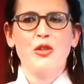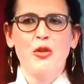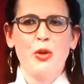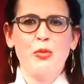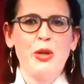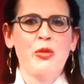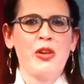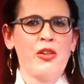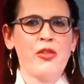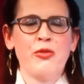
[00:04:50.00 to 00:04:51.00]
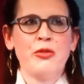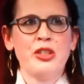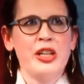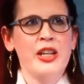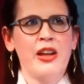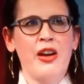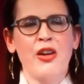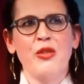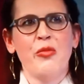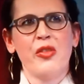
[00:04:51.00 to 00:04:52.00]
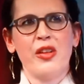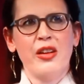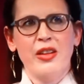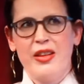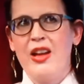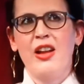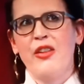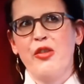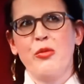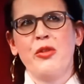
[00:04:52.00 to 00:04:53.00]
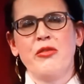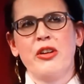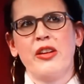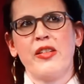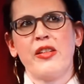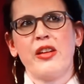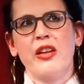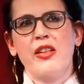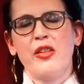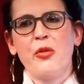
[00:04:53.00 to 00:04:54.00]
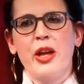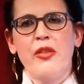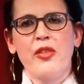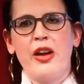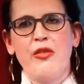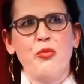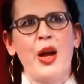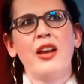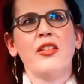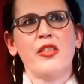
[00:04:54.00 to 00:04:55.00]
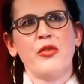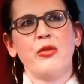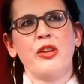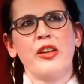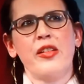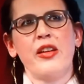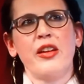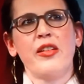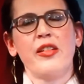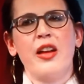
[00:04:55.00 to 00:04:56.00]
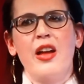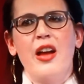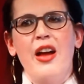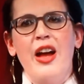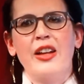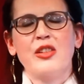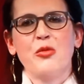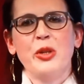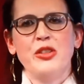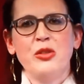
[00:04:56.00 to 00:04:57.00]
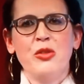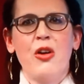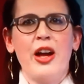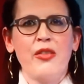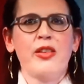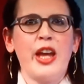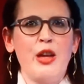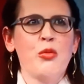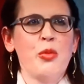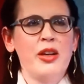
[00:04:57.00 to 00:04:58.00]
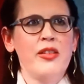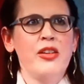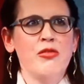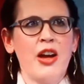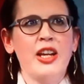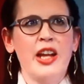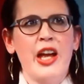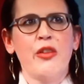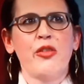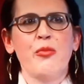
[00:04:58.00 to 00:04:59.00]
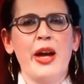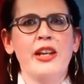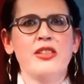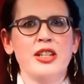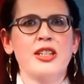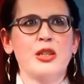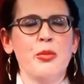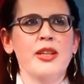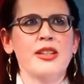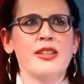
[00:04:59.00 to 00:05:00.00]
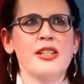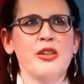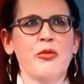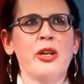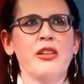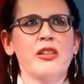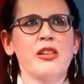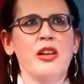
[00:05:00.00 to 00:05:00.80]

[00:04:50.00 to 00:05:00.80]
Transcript: When people can't afford to heat their homes, their lives are put at risk. So we have to have a balance of all these things. And we do not have the capability right now to manage the intermittency of wind.